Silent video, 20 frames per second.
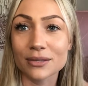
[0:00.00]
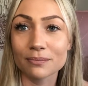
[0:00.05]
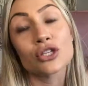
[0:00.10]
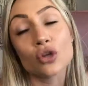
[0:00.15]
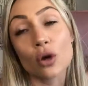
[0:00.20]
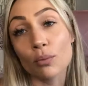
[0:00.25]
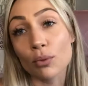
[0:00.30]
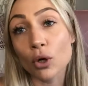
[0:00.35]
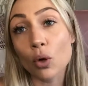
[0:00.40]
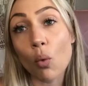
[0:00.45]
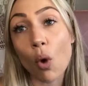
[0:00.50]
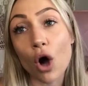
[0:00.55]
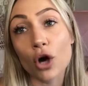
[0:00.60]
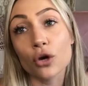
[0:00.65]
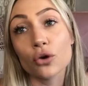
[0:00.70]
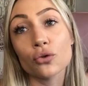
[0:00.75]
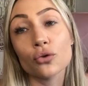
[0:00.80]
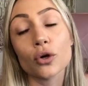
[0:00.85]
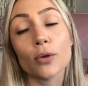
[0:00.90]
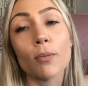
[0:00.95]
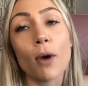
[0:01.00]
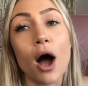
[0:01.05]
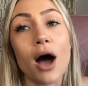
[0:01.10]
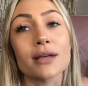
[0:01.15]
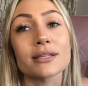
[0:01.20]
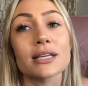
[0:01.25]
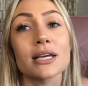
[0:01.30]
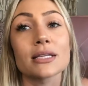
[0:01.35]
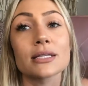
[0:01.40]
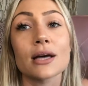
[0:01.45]
So I'm going to walk you through a
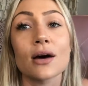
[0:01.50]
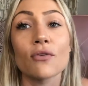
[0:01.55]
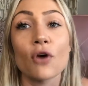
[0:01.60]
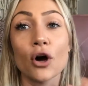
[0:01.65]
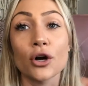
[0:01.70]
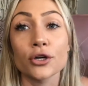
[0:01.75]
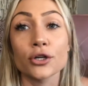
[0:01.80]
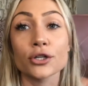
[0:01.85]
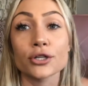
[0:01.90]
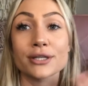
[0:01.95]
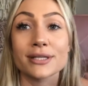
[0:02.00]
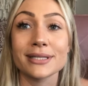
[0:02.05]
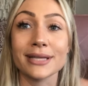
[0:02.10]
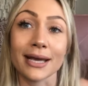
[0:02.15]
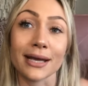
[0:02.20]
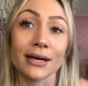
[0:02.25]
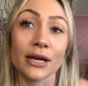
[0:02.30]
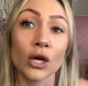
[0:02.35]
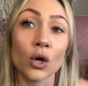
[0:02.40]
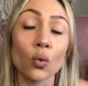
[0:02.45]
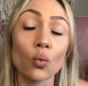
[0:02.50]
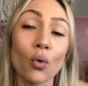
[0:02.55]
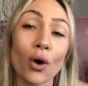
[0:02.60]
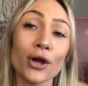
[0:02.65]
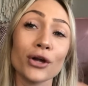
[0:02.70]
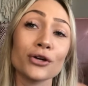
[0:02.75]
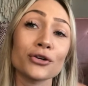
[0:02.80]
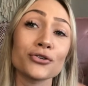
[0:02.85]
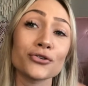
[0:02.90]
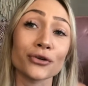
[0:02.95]
process of understanding what
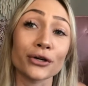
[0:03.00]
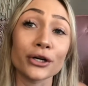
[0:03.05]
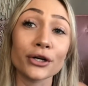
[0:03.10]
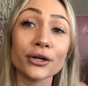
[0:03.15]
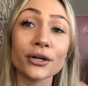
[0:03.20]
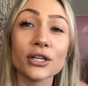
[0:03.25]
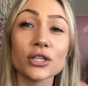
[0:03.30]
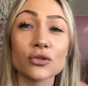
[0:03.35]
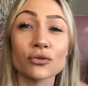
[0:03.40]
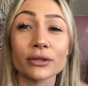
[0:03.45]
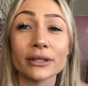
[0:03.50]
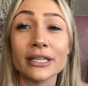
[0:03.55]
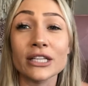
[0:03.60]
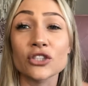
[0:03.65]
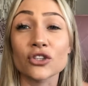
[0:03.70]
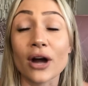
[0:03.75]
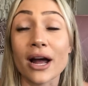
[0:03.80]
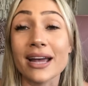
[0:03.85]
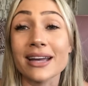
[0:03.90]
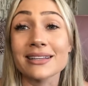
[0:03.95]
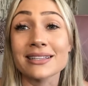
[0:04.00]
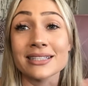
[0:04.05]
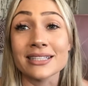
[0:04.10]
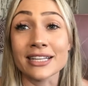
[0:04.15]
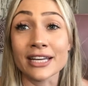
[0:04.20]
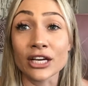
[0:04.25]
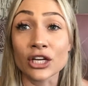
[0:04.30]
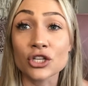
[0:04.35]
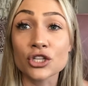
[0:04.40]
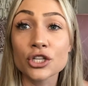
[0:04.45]
your trigger is really trying to
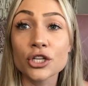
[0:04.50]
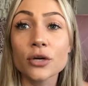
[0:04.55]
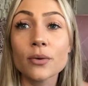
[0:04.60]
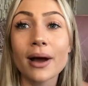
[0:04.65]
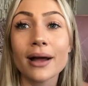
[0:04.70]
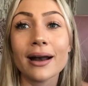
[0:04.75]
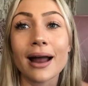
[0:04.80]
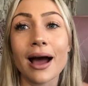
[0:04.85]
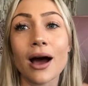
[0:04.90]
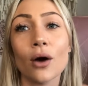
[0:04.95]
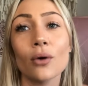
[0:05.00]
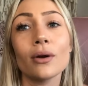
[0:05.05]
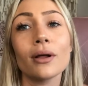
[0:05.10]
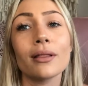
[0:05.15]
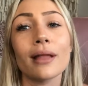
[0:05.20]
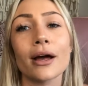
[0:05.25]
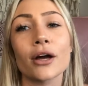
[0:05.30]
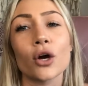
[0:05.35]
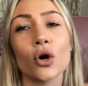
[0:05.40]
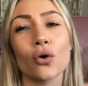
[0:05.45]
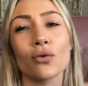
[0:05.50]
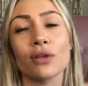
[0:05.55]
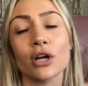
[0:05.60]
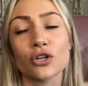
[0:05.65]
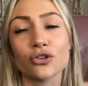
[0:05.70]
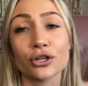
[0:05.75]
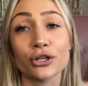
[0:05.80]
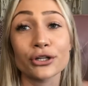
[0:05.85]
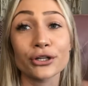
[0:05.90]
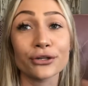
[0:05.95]
teach you and how to let go of that
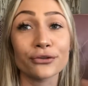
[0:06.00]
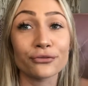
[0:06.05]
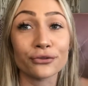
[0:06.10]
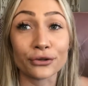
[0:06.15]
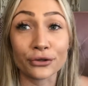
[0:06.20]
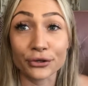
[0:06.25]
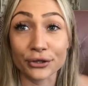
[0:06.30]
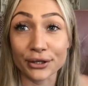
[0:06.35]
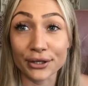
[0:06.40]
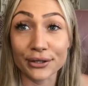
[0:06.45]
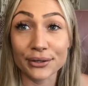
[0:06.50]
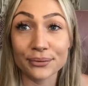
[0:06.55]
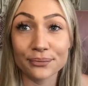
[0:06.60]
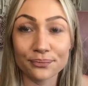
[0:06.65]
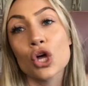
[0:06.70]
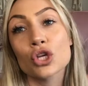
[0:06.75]
trigger for good.